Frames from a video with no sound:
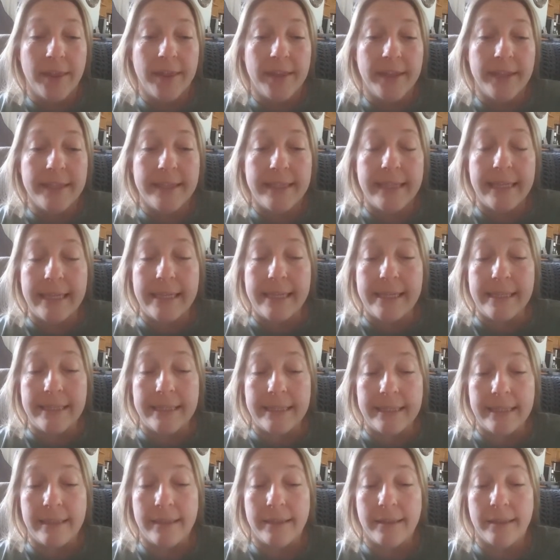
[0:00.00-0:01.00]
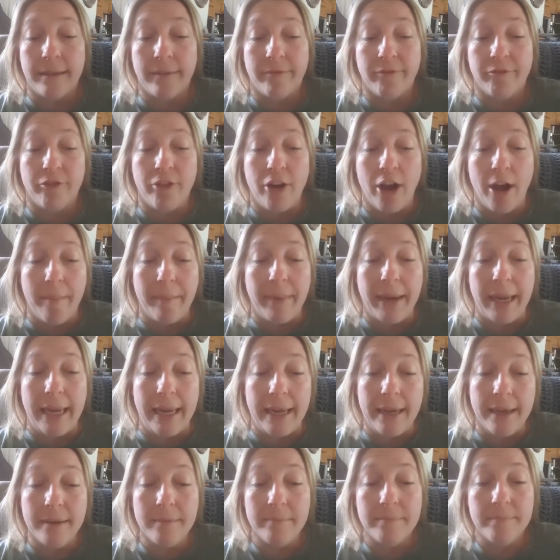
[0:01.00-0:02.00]
this is from
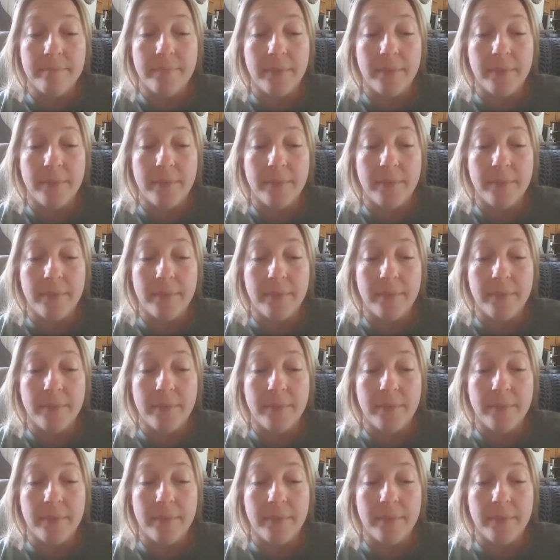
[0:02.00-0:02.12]
Ian,